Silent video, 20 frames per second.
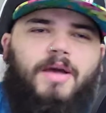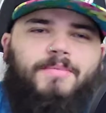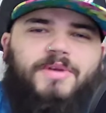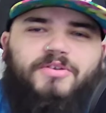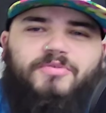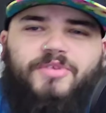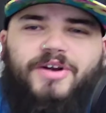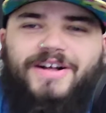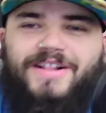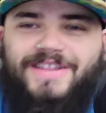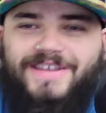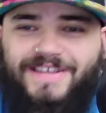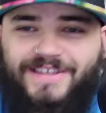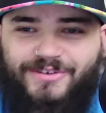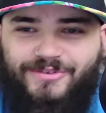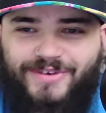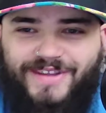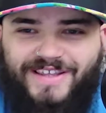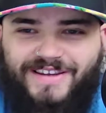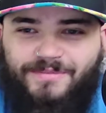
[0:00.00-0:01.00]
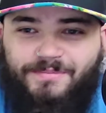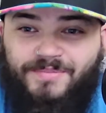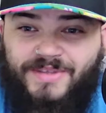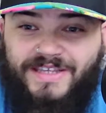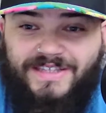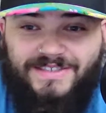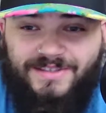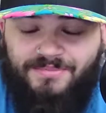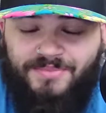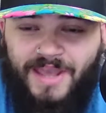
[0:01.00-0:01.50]
I mean, really, you need a
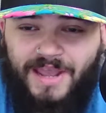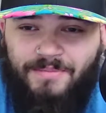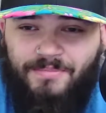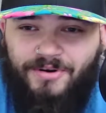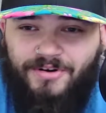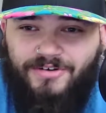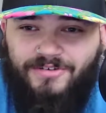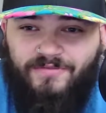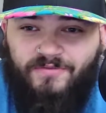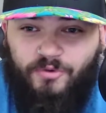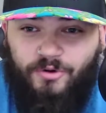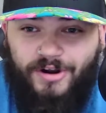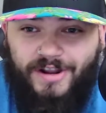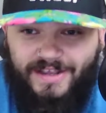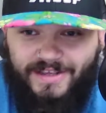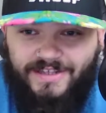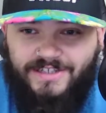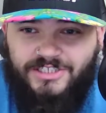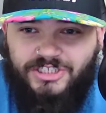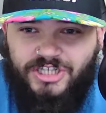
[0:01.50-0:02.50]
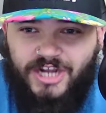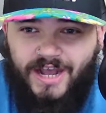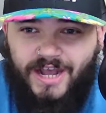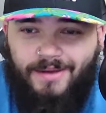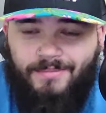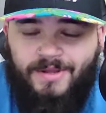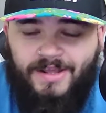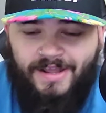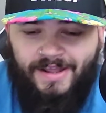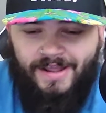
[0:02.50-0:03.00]
piece of paper for a good
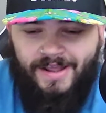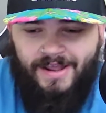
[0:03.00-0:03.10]
job.